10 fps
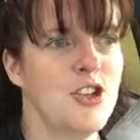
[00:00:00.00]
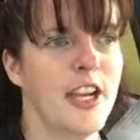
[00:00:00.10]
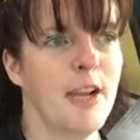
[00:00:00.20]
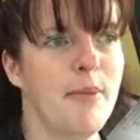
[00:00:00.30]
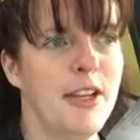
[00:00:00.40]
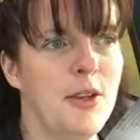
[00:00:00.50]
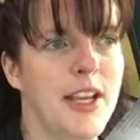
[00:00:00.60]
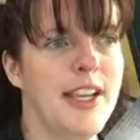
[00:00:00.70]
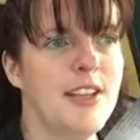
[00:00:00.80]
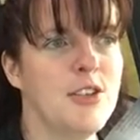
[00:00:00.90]
check up on you
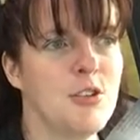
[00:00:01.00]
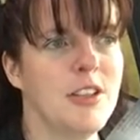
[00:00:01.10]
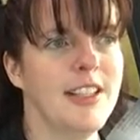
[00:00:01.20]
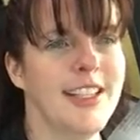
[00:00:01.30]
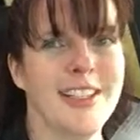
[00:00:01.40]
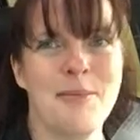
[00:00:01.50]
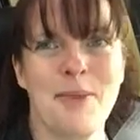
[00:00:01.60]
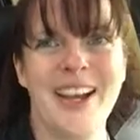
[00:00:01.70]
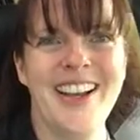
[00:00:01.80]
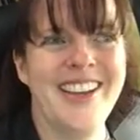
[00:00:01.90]
guys shortly.
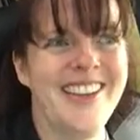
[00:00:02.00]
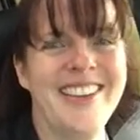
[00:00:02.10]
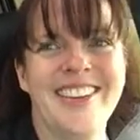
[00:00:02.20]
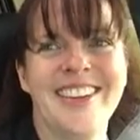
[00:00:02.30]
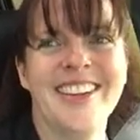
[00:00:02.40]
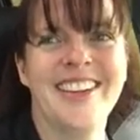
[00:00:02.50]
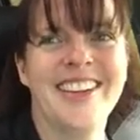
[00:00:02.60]
Bye.